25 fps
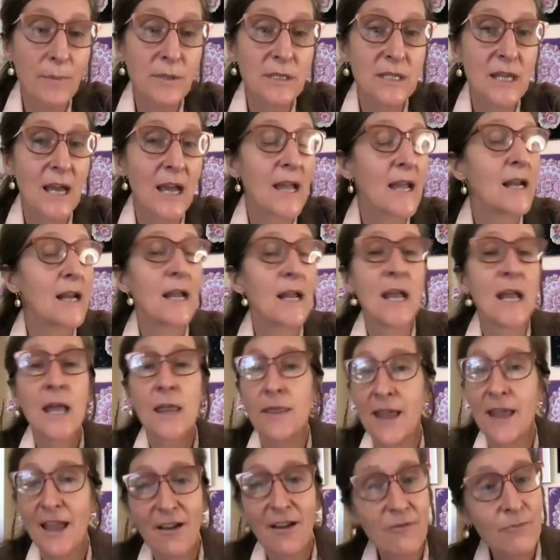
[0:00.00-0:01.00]
website,
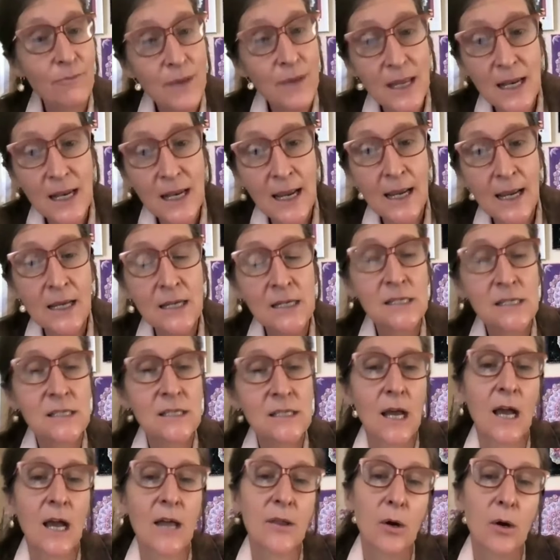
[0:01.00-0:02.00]
they have
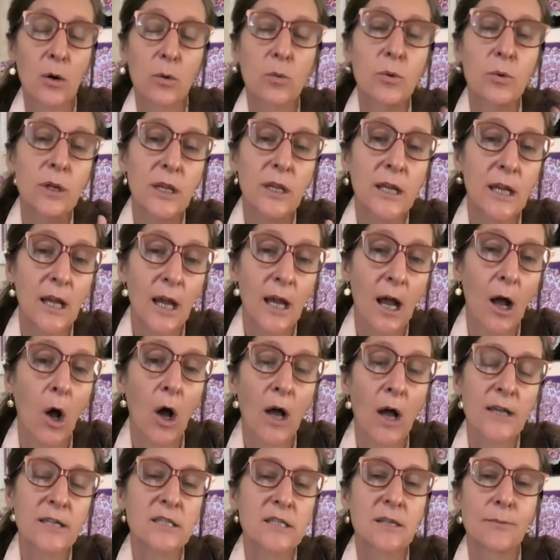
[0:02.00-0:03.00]
meetings, uh, they're a really
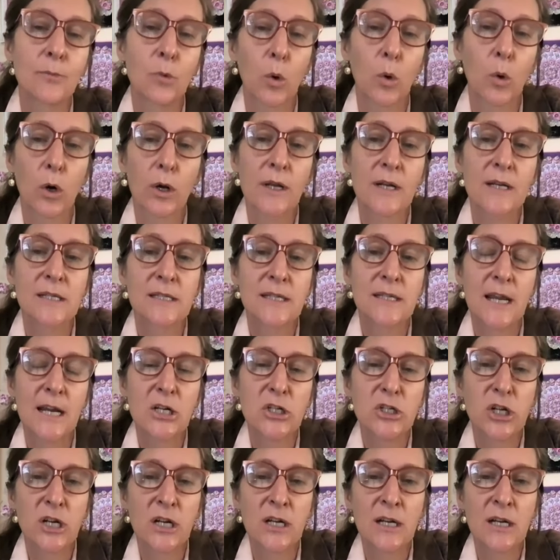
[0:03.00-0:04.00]
awesome
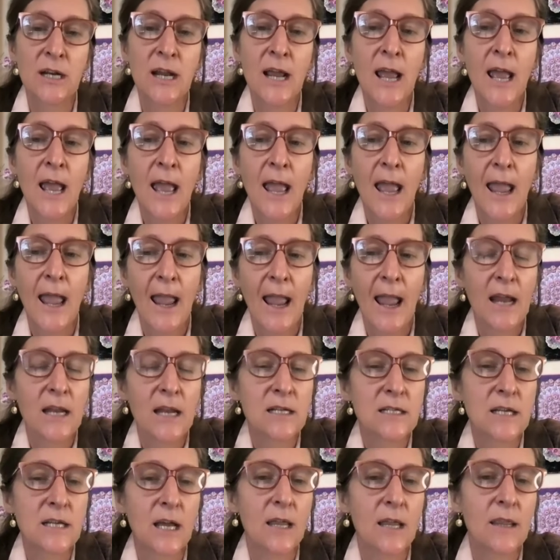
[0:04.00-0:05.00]
organization,
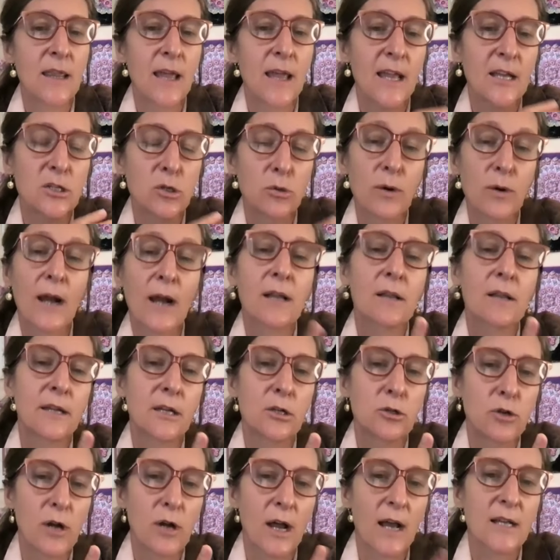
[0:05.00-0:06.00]
and uh, they
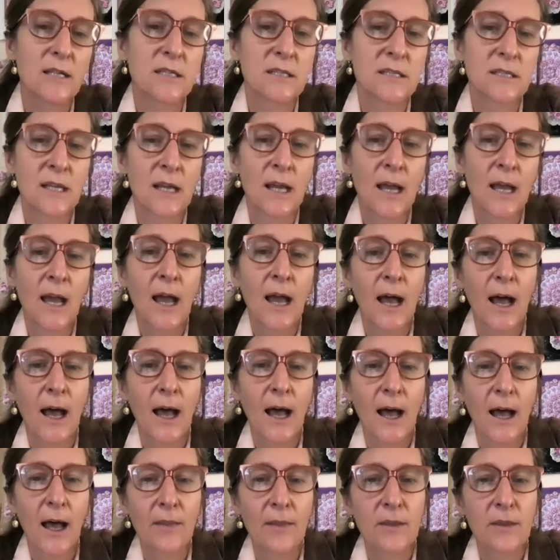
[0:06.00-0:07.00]
directly address
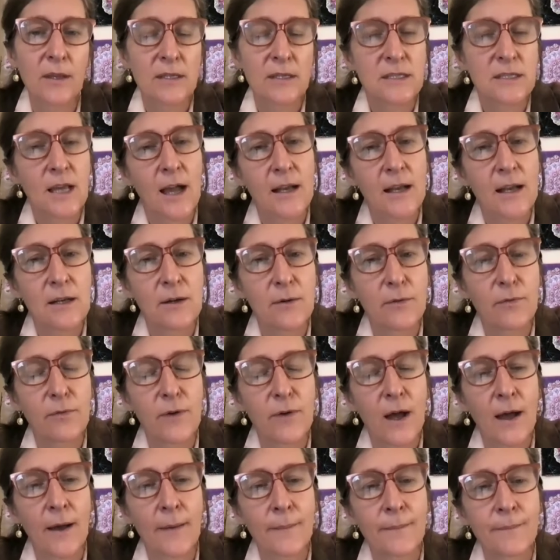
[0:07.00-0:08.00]
uh, this kind
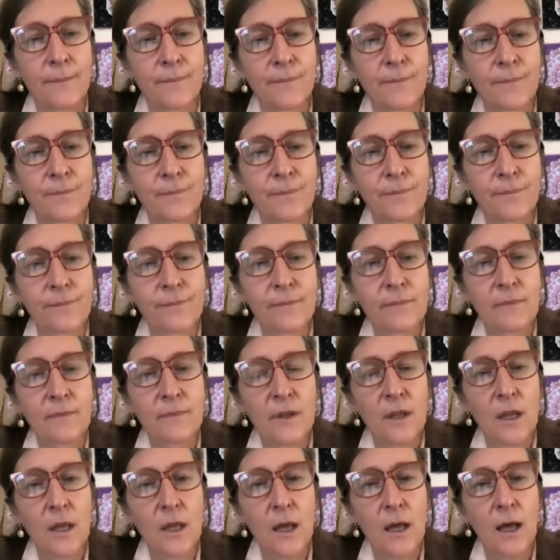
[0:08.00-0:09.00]
of, um,
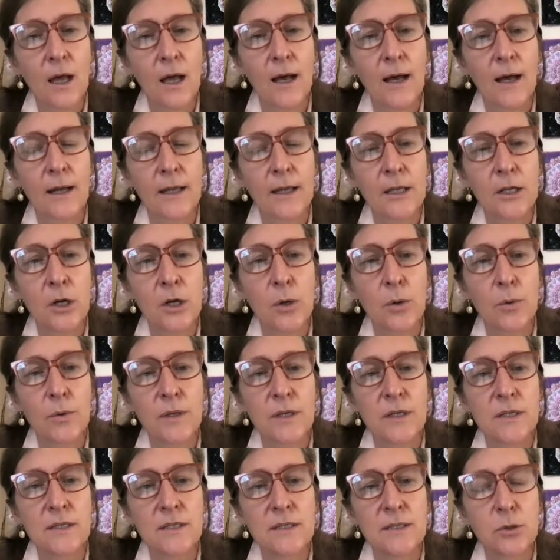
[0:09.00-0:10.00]
uh, you know,
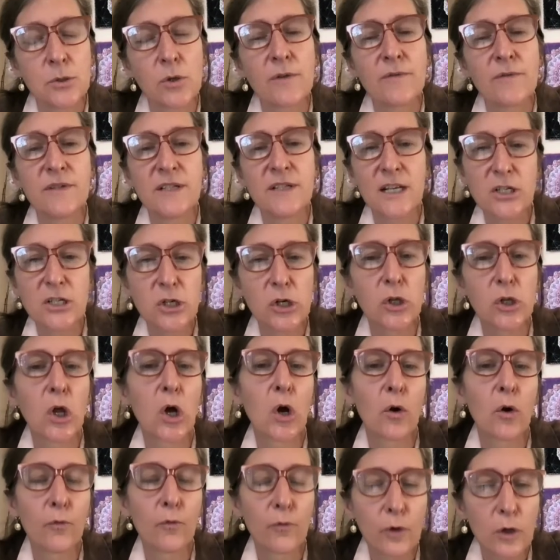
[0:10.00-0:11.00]
sort of
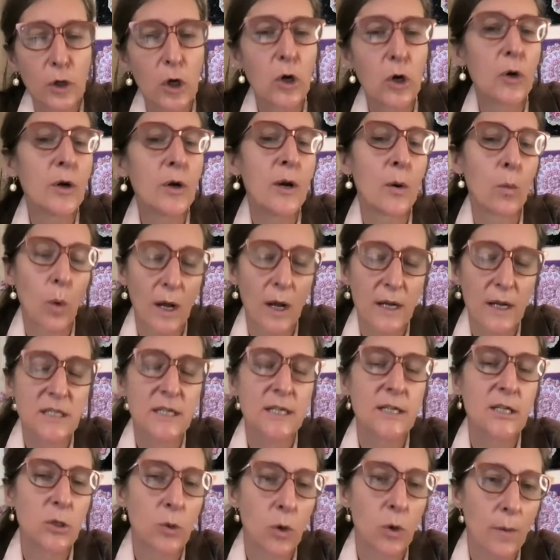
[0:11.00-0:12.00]
digital overload and what
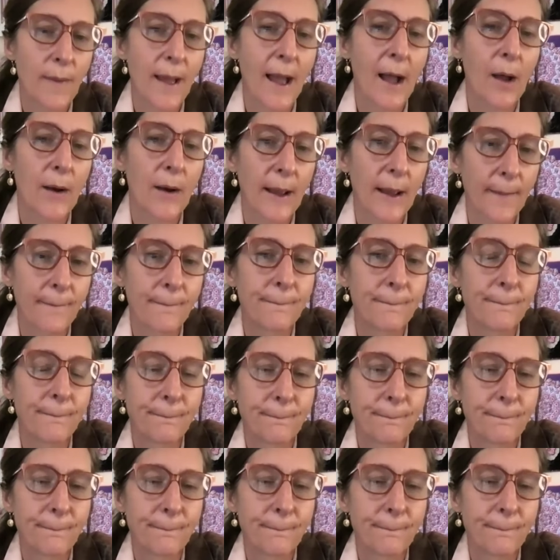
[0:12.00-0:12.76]
to do about it.